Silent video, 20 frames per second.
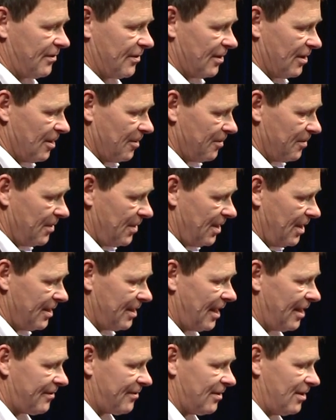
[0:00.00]
Um, it
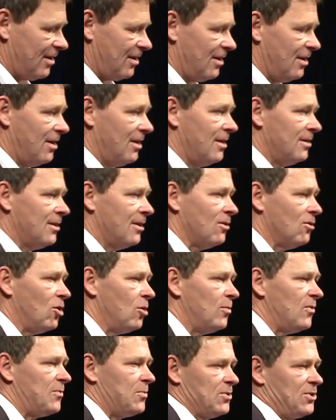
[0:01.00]
has an
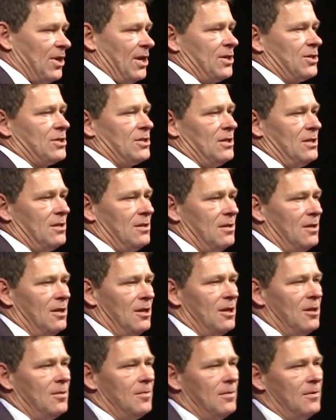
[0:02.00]
enormous potential
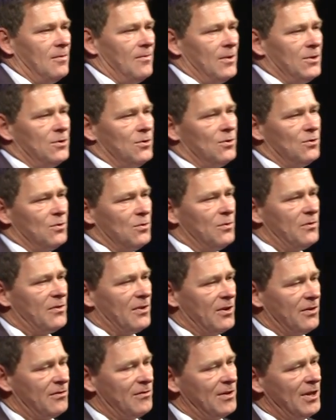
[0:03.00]
when you use
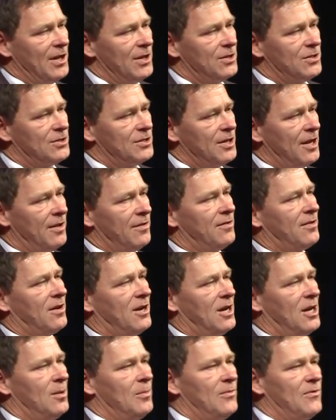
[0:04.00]
a stage 10
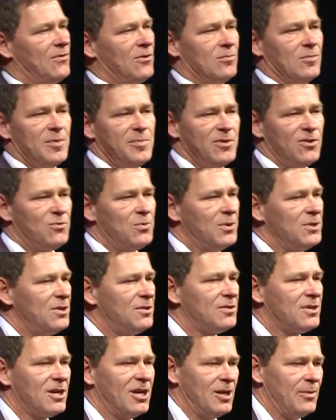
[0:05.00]
times or maybe 20
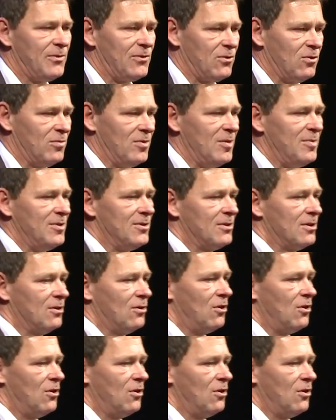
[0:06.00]
times or maybe in the